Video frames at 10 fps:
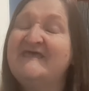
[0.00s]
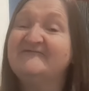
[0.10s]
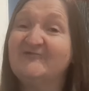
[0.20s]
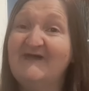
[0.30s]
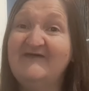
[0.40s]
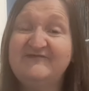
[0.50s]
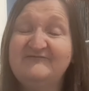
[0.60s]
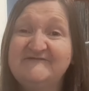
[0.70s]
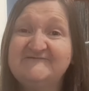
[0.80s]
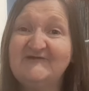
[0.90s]
so if
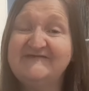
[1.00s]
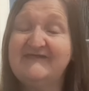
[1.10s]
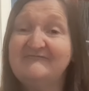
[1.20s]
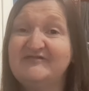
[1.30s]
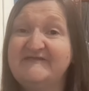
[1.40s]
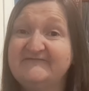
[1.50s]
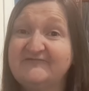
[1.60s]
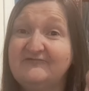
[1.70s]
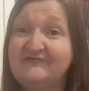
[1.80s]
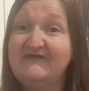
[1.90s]
you've enjoyed it, please
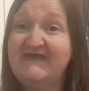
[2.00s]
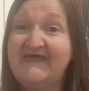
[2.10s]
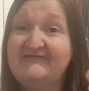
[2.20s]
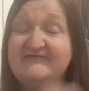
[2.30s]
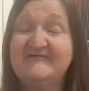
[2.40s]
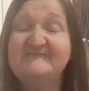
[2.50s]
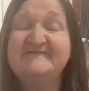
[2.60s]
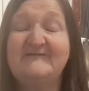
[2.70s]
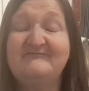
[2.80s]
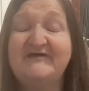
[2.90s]
do hit the
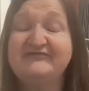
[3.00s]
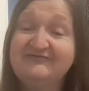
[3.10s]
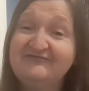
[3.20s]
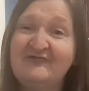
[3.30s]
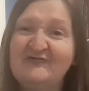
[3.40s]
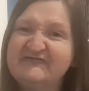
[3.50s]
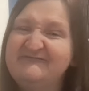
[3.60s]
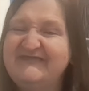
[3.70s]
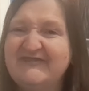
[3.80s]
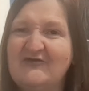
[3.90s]
thumbs up button, talk to
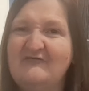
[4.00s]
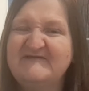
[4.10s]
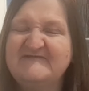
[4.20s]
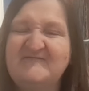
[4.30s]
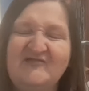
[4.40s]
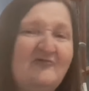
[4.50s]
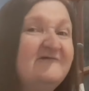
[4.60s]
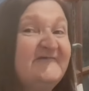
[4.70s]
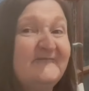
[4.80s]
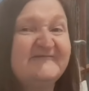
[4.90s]
me in the comments below,
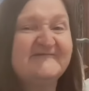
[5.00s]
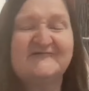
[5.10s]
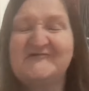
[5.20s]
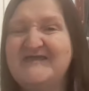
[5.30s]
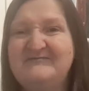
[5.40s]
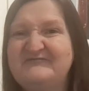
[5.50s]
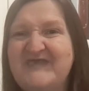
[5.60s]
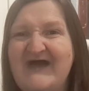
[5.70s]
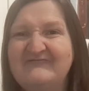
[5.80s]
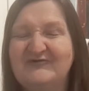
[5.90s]
subscribe if
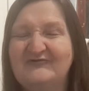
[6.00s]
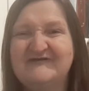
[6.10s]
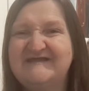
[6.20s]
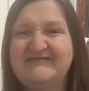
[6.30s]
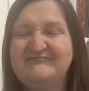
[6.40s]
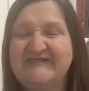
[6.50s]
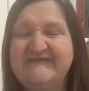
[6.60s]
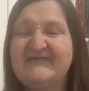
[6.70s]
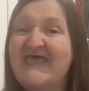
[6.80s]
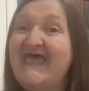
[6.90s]
you haven't already
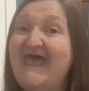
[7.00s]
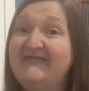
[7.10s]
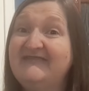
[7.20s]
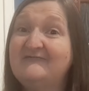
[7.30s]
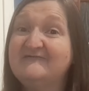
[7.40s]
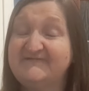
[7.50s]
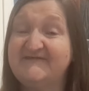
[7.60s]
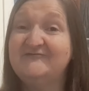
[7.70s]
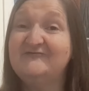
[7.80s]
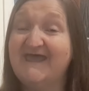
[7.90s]
please, and I will see
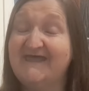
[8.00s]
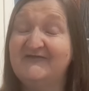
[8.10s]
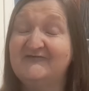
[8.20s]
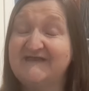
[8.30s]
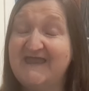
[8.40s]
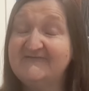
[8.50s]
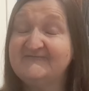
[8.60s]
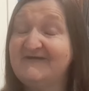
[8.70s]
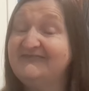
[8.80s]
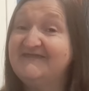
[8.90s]
you in our
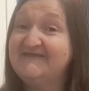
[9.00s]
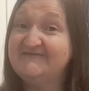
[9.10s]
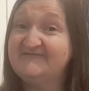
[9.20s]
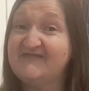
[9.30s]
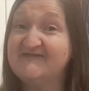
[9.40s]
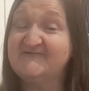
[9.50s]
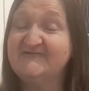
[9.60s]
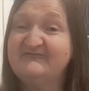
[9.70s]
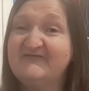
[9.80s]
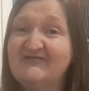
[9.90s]
next one. Stay
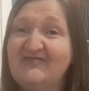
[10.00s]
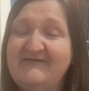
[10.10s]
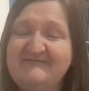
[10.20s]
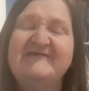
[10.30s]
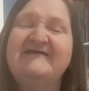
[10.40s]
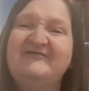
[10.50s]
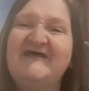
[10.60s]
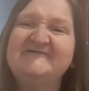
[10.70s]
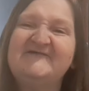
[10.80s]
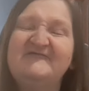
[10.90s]
tuned for the clips.
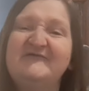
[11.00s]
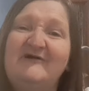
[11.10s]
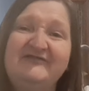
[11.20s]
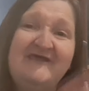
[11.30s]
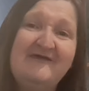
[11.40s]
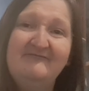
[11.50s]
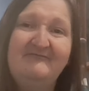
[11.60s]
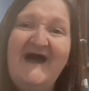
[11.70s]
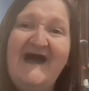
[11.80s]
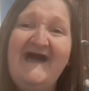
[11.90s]
Thanks everyone,
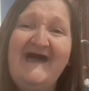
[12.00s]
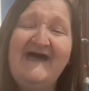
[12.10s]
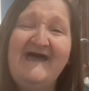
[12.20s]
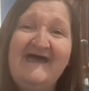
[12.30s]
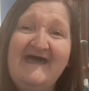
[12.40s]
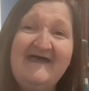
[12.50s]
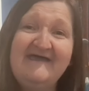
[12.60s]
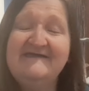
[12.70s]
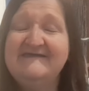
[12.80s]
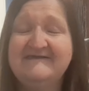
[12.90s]
bye.